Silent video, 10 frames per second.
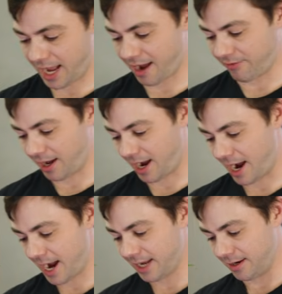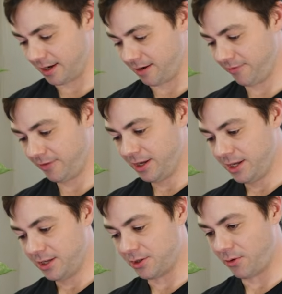have it high enough
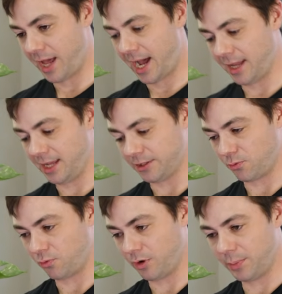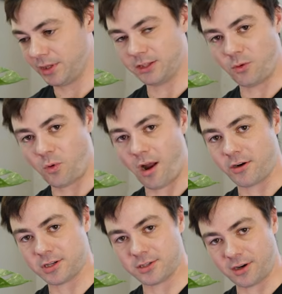so that it's rippling the
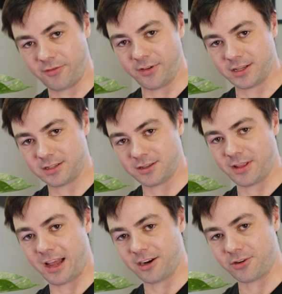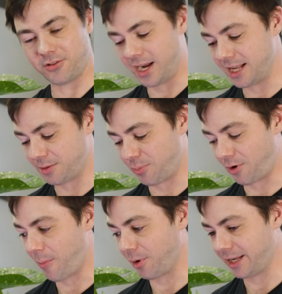water surface so that it creates a
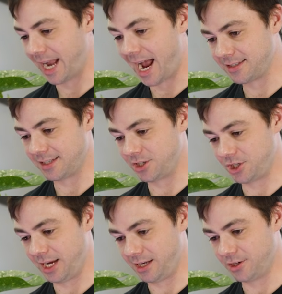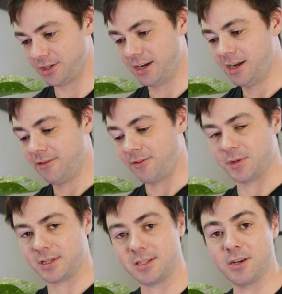proper gas exchange from
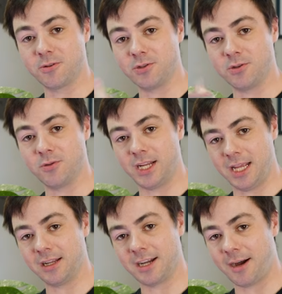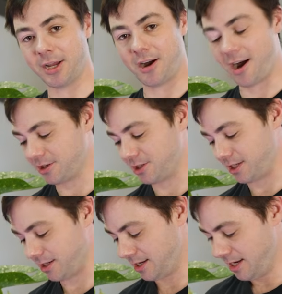the CO2 and incoming
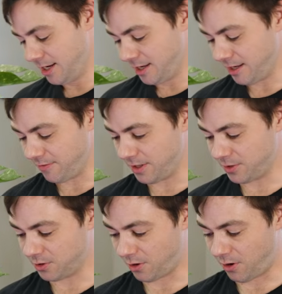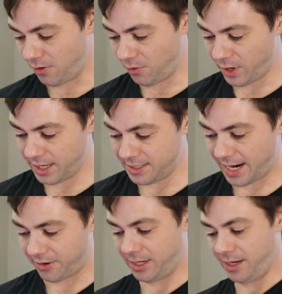oxygen. If this was all the way
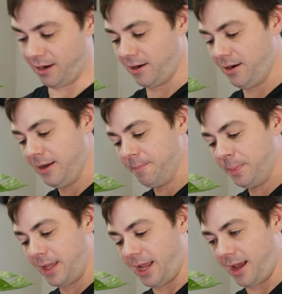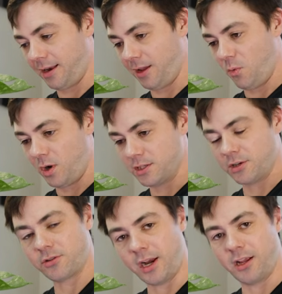down here and it
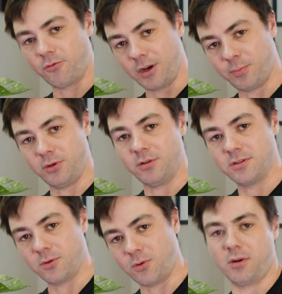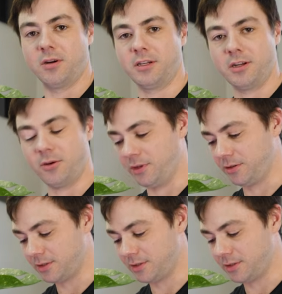wasn't creating ripples or little